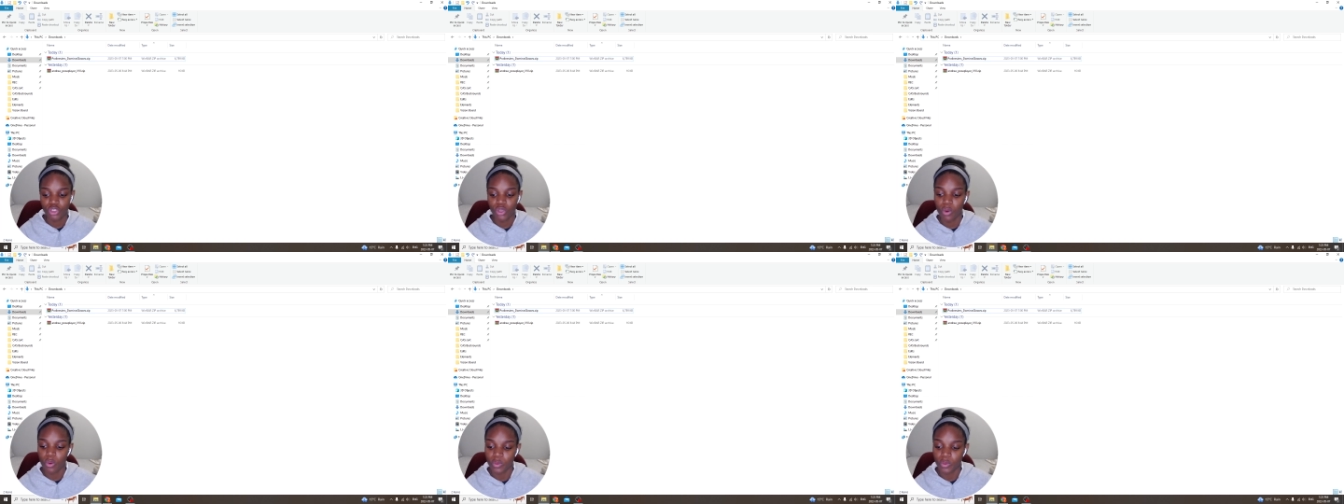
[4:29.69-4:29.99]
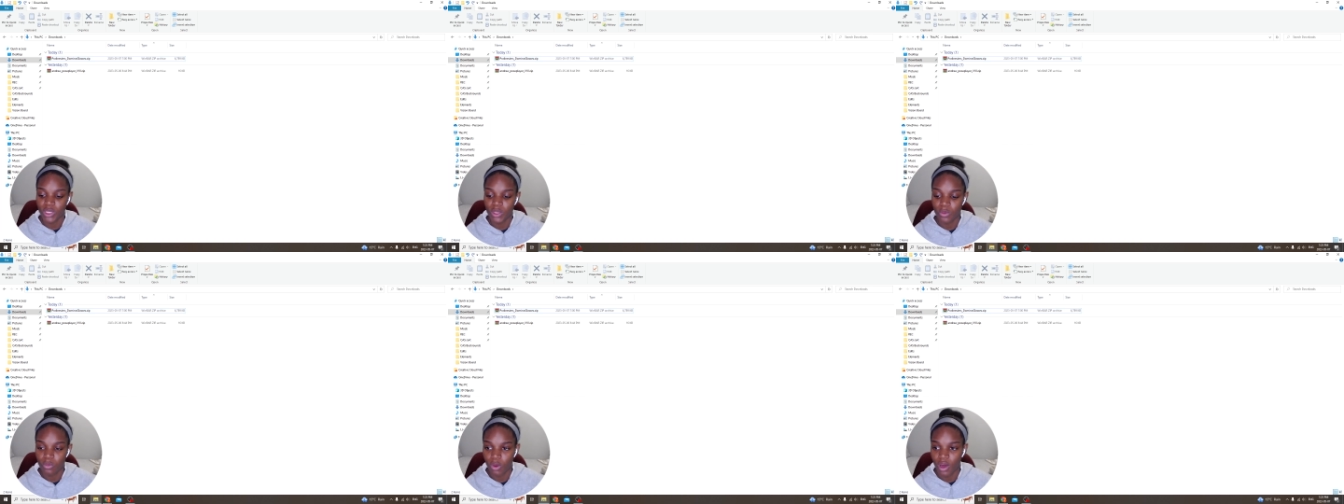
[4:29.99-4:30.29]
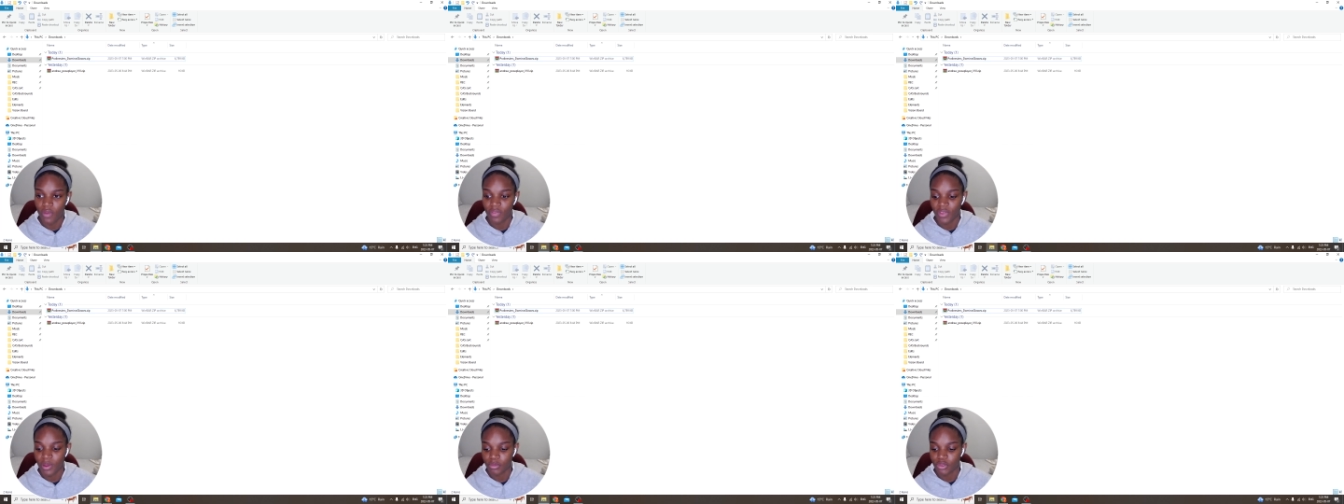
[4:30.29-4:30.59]
only
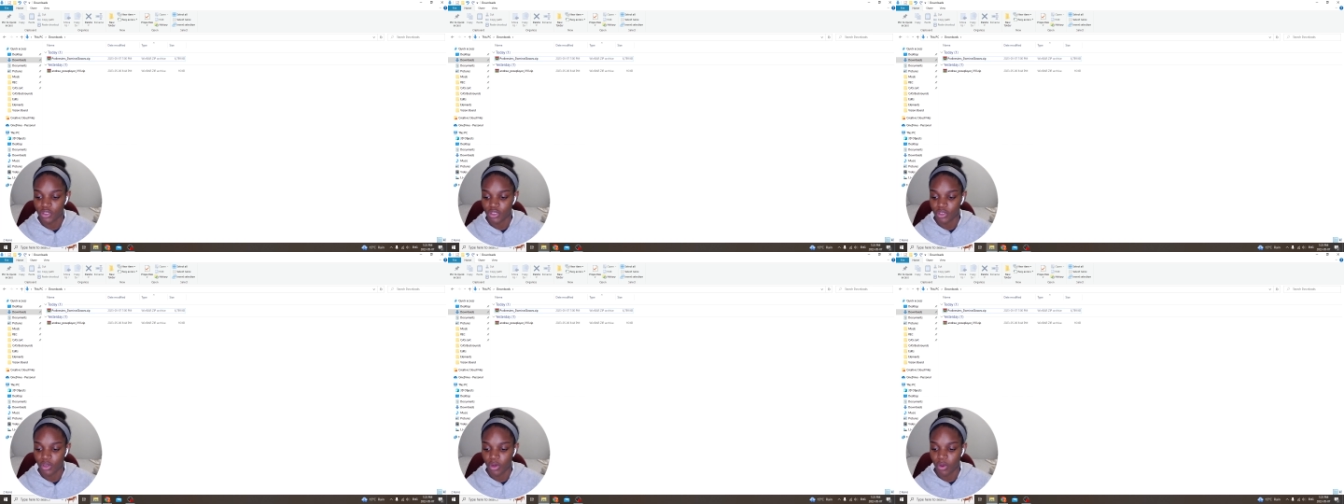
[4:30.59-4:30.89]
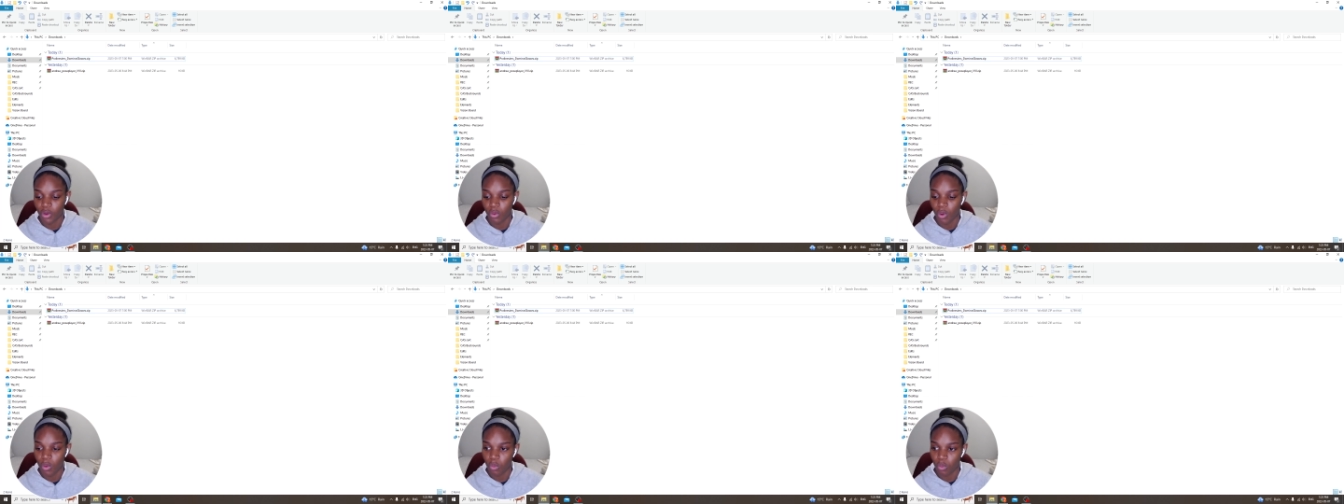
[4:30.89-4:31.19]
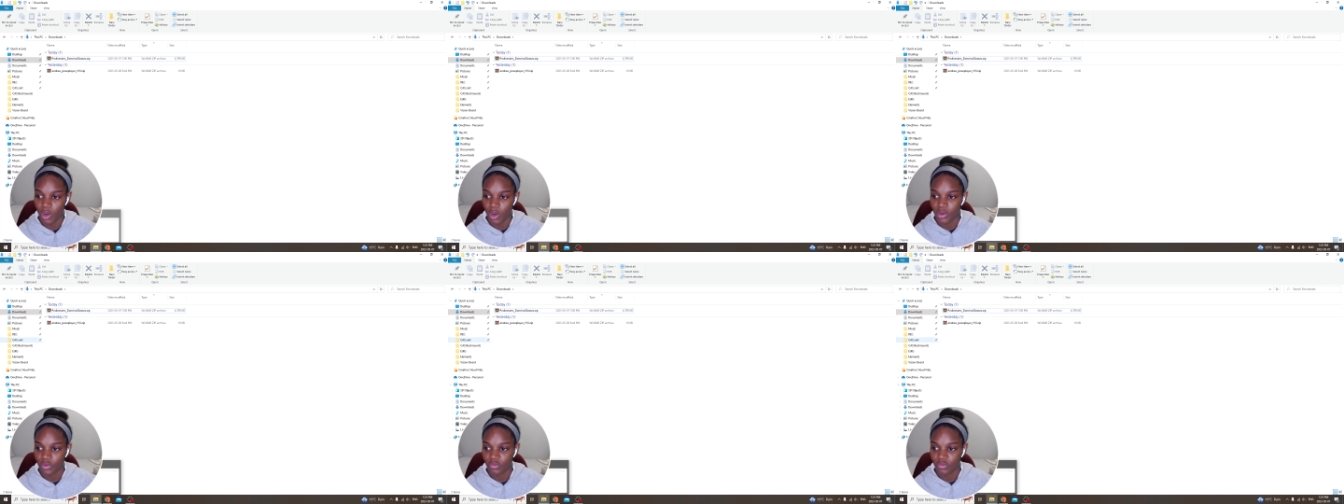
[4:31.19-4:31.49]
want them to go
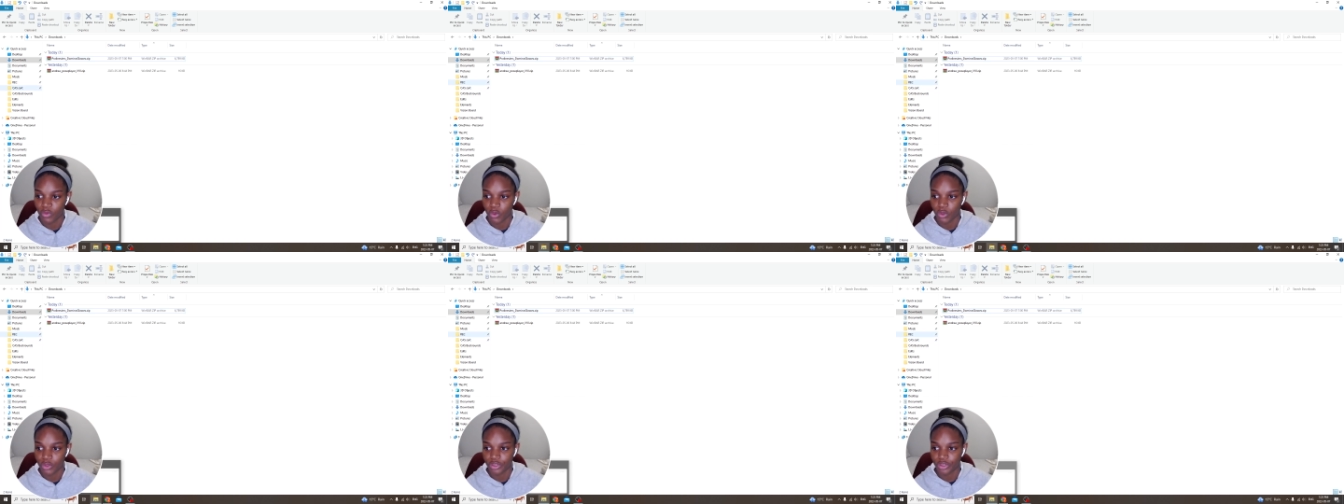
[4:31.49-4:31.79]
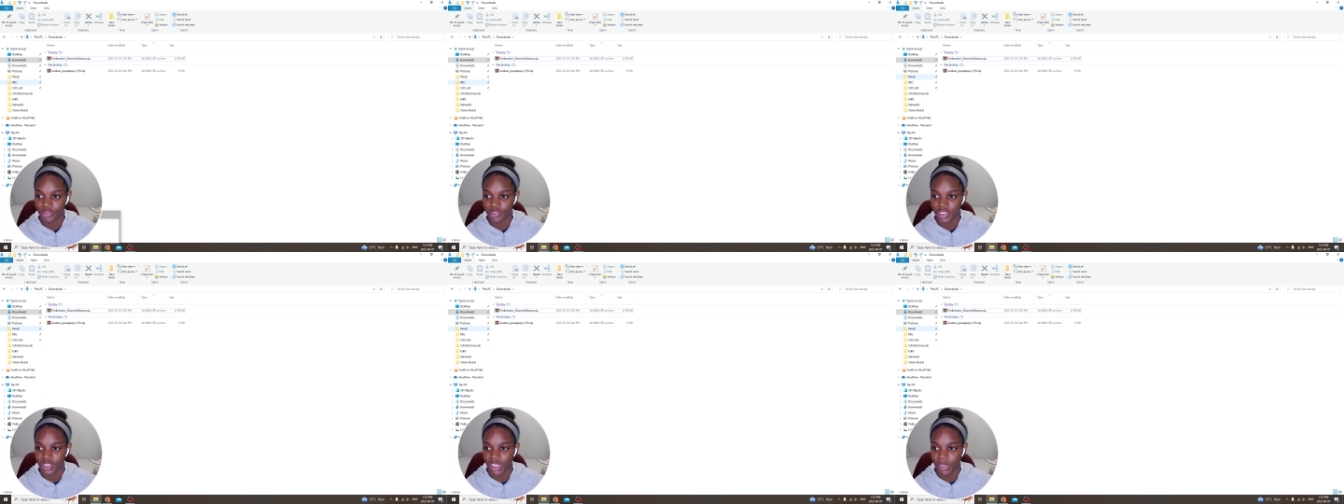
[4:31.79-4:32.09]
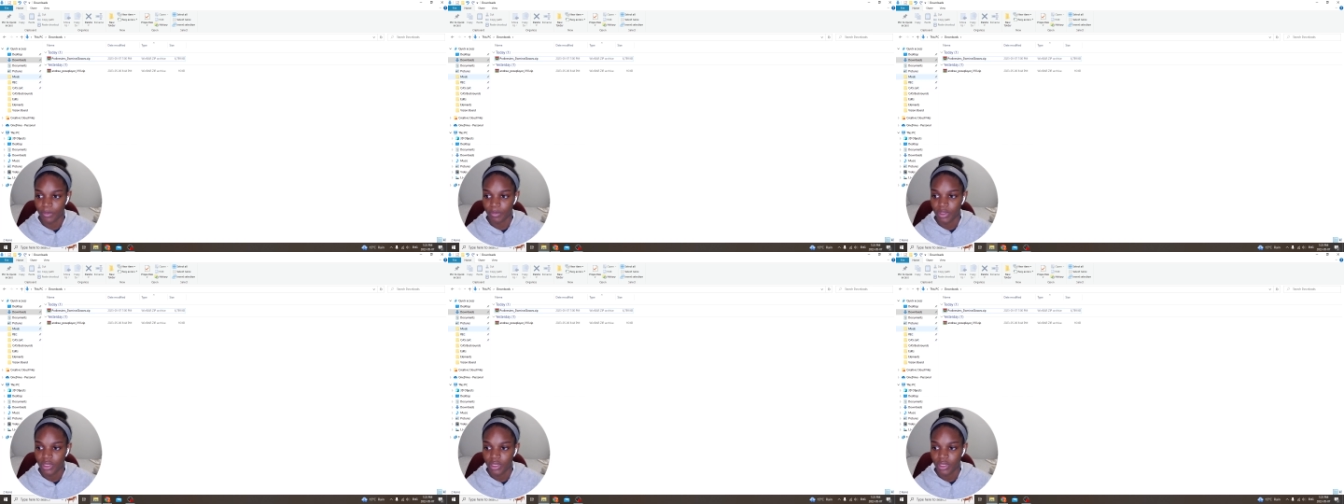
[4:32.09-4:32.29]
one folder deep.